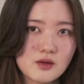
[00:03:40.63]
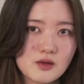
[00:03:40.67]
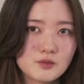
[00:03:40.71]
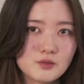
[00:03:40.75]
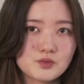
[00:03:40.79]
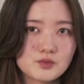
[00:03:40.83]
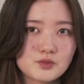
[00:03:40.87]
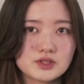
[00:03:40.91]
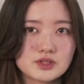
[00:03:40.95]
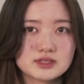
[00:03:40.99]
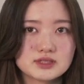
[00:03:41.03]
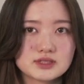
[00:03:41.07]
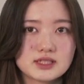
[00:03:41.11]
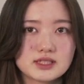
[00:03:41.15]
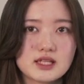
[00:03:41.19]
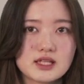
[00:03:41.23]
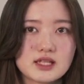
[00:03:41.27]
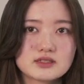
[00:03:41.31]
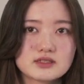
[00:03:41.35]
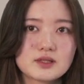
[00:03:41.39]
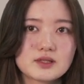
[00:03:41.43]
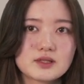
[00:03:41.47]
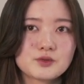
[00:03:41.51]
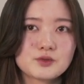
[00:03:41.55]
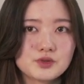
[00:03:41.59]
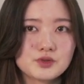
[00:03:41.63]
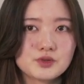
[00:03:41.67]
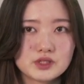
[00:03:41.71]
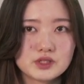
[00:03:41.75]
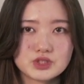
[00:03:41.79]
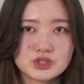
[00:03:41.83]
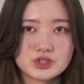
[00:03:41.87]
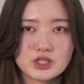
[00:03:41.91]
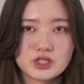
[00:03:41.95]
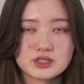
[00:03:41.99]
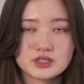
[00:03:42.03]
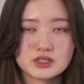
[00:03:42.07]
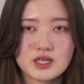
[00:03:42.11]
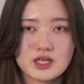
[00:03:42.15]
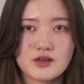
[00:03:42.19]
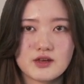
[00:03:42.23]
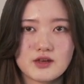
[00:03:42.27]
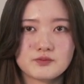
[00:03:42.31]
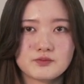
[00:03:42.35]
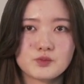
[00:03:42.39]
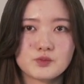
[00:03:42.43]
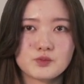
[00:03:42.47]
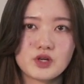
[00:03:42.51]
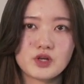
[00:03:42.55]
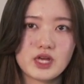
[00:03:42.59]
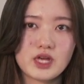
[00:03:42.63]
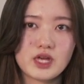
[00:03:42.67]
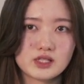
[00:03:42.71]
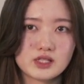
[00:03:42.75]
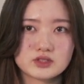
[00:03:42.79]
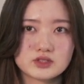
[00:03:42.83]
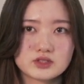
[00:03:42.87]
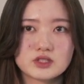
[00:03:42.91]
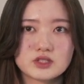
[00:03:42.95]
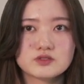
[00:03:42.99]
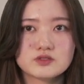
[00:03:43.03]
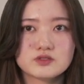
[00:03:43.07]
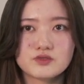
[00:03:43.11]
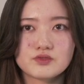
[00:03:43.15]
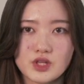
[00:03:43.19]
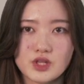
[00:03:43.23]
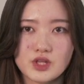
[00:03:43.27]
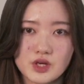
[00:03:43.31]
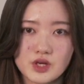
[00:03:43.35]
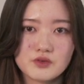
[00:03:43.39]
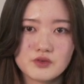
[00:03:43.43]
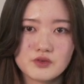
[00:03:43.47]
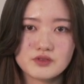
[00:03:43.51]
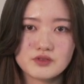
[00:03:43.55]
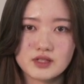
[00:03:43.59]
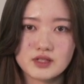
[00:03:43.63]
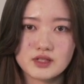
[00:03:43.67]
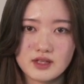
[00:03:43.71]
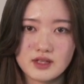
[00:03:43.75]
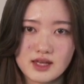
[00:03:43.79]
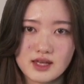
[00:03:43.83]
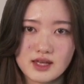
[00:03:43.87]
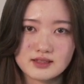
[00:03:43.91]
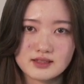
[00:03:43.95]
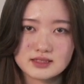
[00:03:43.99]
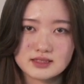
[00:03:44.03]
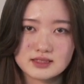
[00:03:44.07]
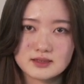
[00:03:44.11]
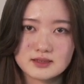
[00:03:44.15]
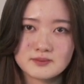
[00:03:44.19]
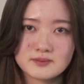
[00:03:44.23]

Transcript: which lets some questions have more answers no than yes.